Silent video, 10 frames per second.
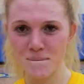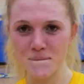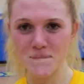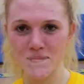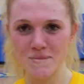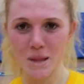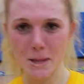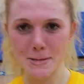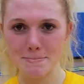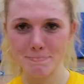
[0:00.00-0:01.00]
Independence High
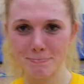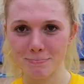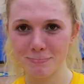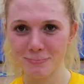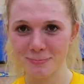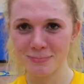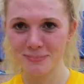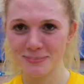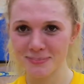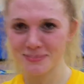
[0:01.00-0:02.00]
School with Independence
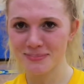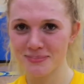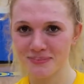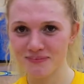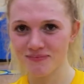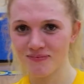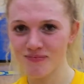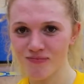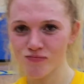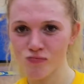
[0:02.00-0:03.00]
Hallie Zumack, who had
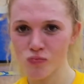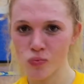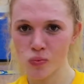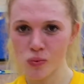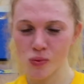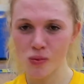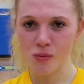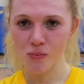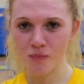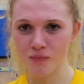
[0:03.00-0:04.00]
18 points and a
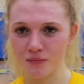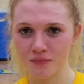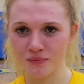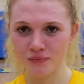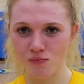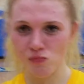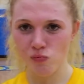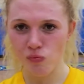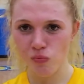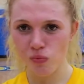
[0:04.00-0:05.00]
53-46
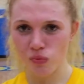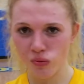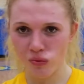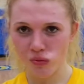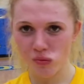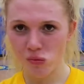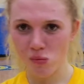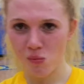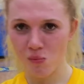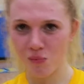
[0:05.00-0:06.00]
win over Valley
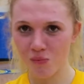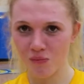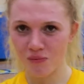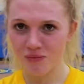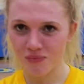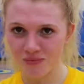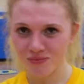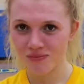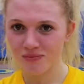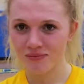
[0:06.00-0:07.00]
Forge. Hallie,
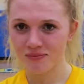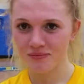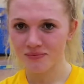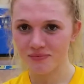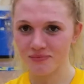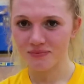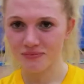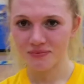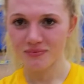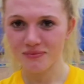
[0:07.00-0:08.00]
had 16 in the
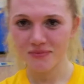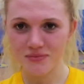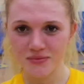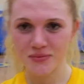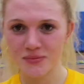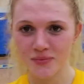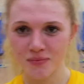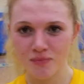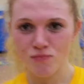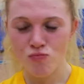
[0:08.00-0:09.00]
second half. What was
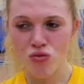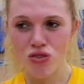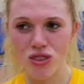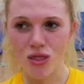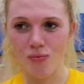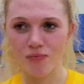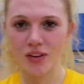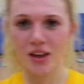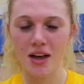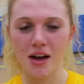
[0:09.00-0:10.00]
it that had you going in that
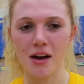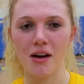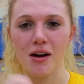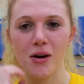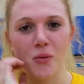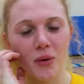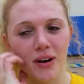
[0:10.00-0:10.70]
second half?